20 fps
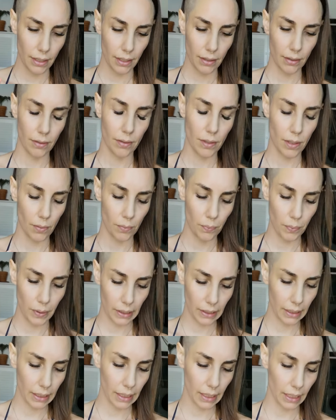they're they're
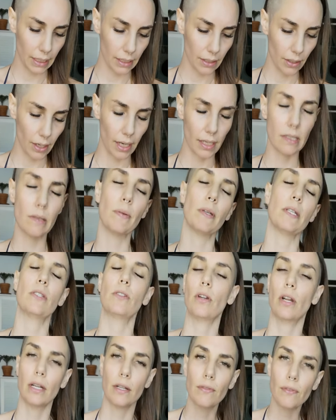really in their headspace
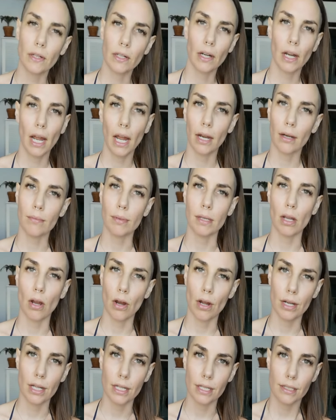trying to figure out how to be
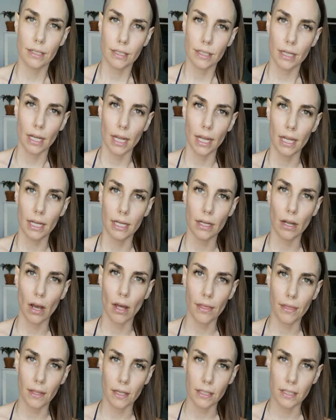honest and
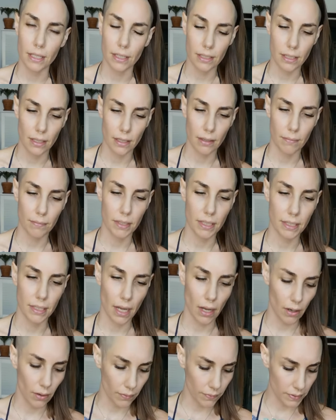authentic to
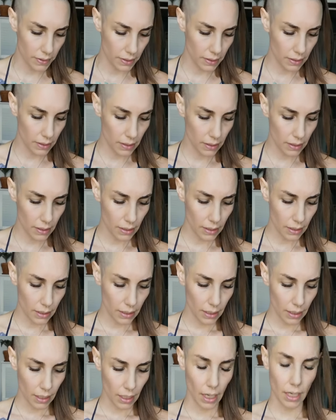themselves
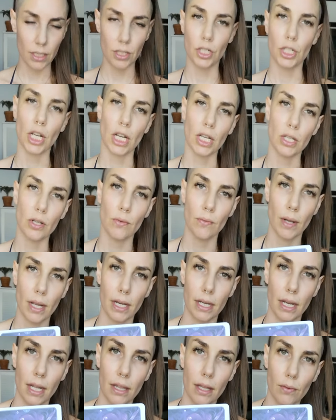and
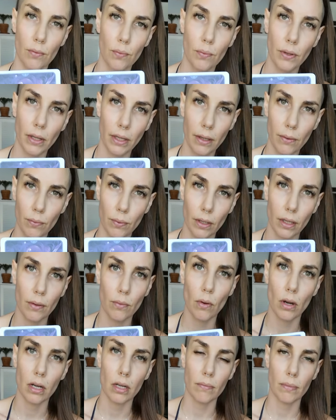genuine and they really really
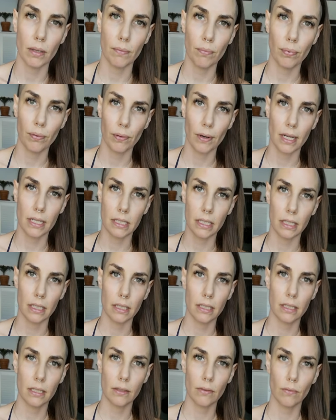want to be
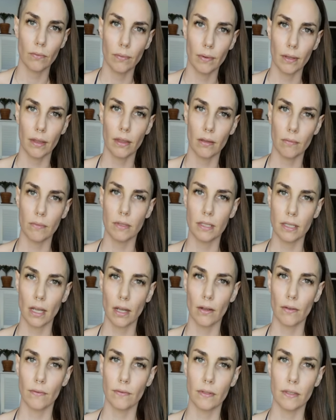present with
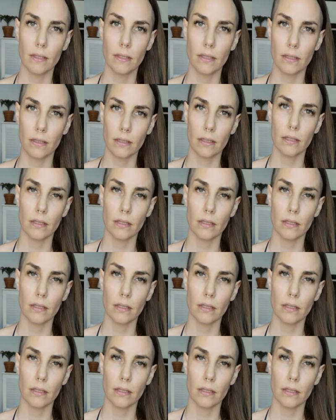themselves